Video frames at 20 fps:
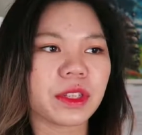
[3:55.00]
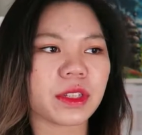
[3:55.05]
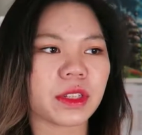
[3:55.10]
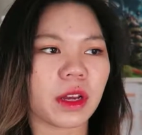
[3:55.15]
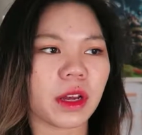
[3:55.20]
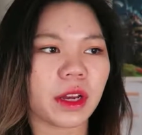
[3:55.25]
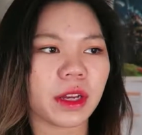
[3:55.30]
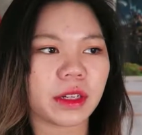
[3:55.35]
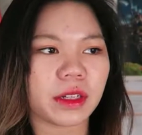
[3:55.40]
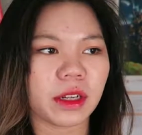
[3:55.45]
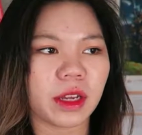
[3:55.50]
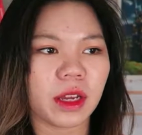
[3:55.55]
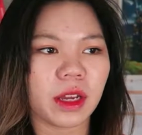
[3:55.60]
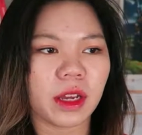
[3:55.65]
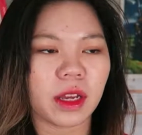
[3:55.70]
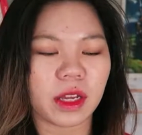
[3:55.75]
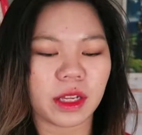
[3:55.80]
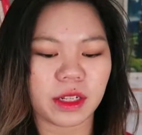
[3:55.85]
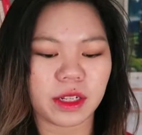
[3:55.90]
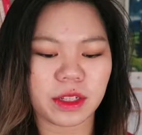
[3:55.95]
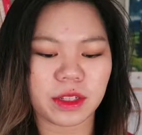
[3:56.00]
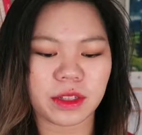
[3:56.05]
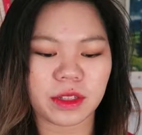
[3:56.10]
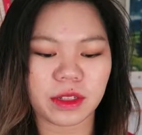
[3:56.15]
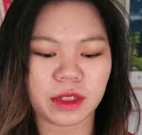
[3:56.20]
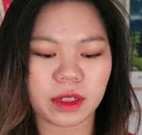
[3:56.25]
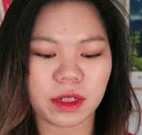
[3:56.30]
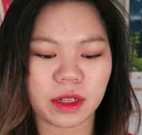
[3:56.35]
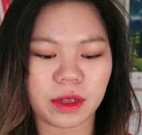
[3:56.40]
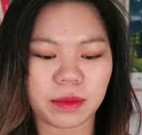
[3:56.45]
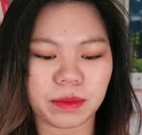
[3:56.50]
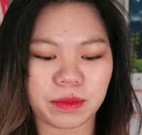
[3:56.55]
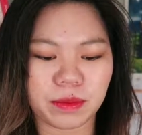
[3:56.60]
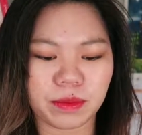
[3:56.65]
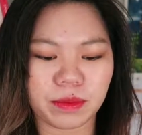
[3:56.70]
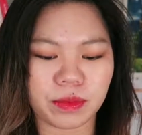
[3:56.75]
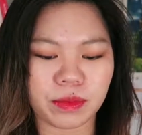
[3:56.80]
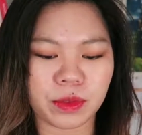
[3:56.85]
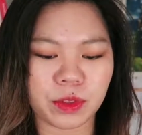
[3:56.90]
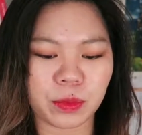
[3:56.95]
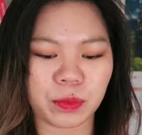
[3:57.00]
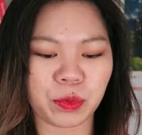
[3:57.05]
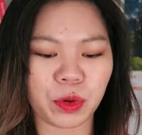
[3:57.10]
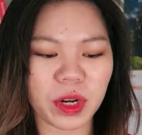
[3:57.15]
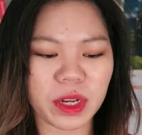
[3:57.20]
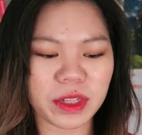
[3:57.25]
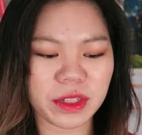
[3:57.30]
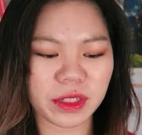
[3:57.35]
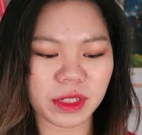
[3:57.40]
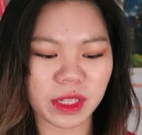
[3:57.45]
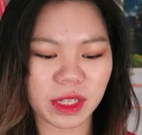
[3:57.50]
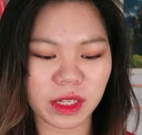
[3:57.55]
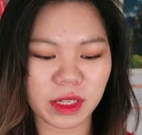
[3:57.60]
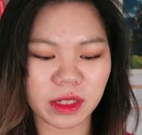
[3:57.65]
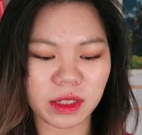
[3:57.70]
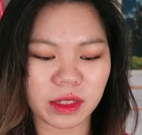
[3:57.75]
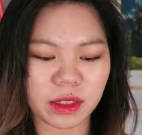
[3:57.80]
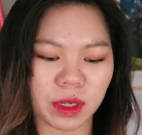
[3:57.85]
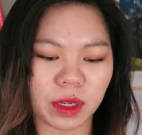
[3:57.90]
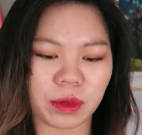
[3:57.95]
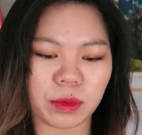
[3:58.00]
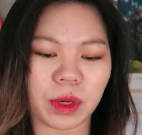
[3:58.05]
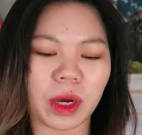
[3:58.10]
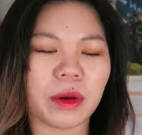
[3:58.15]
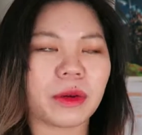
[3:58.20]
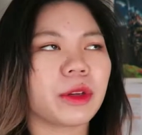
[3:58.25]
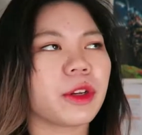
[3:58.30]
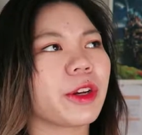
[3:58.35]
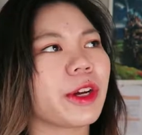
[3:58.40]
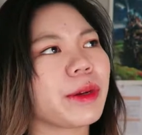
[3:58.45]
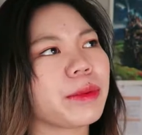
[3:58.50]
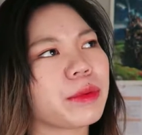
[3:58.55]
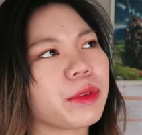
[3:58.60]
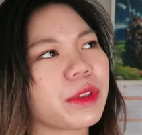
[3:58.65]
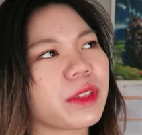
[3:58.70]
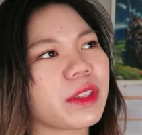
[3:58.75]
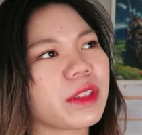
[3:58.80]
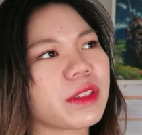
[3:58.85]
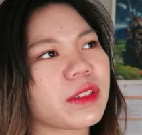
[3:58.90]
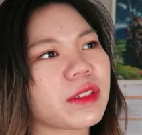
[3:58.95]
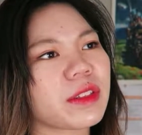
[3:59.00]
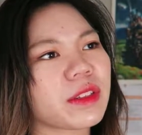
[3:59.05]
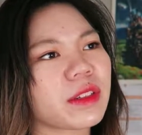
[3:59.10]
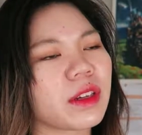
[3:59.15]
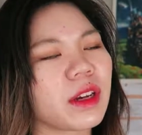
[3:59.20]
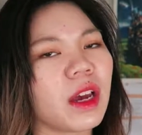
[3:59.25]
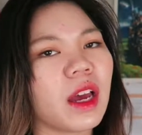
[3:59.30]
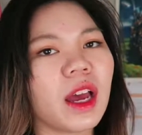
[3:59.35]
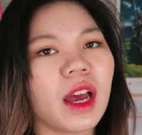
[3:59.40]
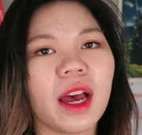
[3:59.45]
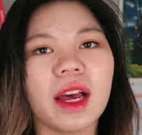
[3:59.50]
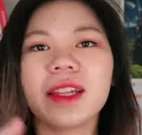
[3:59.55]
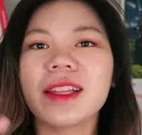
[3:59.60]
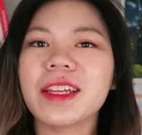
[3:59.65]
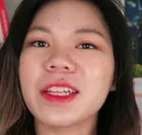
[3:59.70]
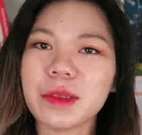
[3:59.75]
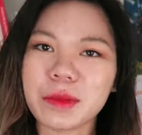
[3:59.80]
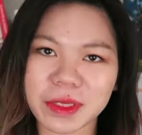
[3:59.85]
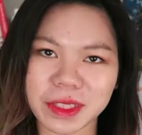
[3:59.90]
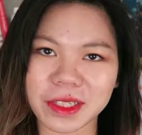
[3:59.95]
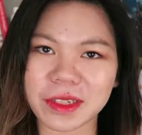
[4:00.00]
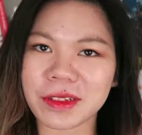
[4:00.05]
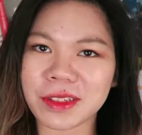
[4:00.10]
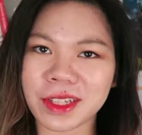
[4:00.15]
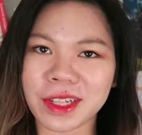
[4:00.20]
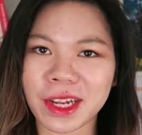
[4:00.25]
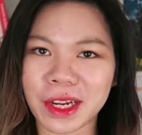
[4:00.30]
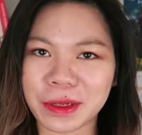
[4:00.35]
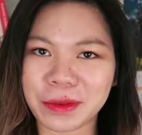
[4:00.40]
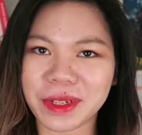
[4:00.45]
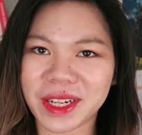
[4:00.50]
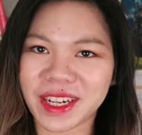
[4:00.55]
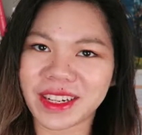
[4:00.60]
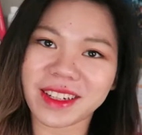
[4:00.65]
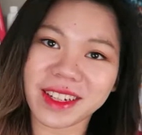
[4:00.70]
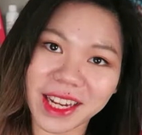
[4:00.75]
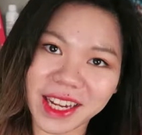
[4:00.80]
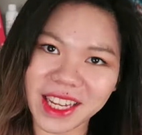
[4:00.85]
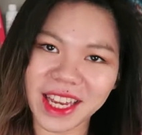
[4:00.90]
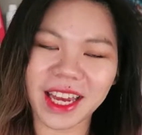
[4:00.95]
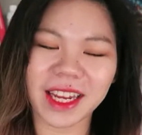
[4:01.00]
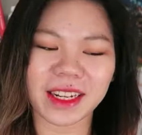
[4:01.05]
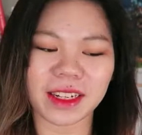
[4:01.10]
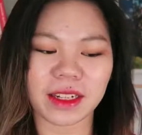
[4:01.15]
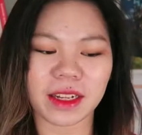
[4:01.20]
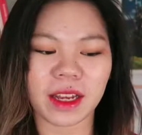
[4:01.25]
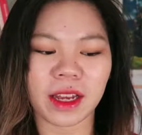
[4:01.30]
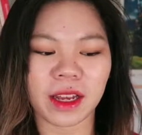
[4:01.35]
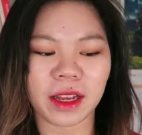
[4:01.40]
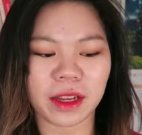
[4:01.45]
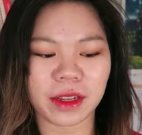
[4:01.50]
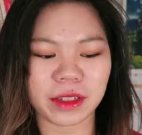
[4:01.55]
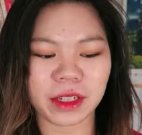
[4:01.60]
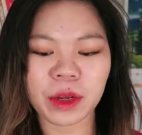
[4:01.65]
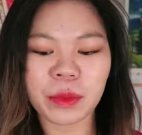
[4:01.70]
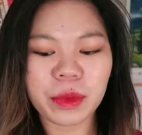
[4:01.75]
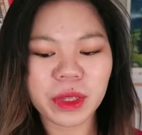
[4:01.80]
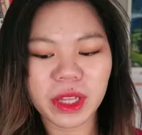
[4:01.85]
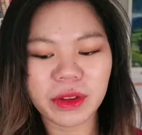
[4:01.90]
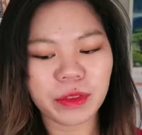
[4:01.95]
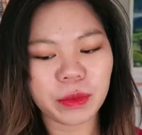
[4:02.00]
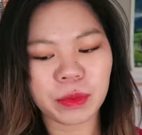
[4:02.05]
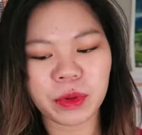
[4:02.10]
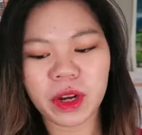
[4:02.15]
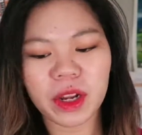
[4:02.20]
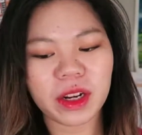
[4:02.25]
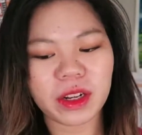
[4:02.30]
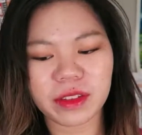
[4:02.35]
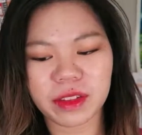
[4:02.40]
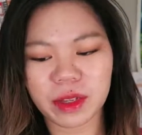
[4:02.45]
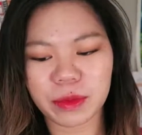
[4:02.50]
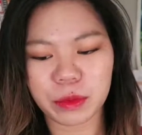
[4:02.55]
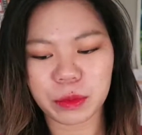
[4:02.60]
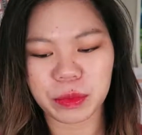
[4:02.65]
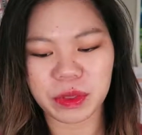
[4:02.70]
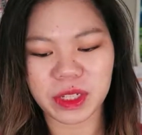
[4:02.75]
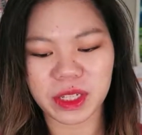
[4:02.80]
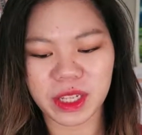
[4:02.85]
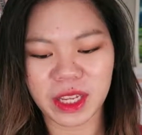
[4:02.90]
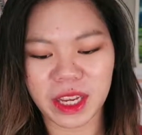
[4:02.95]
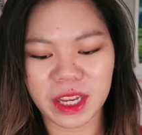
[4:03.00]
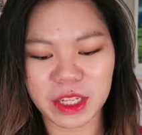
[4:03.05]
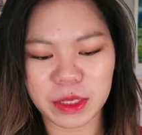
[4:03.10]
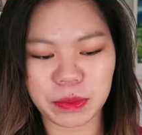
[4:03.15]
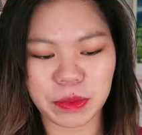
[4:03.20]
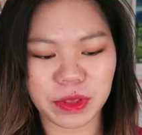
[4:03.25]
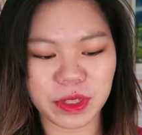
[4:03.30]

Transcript: this on, and it's surprisingly, how did I put this? A little bit goes a long way. Again, not with every product that will be the case,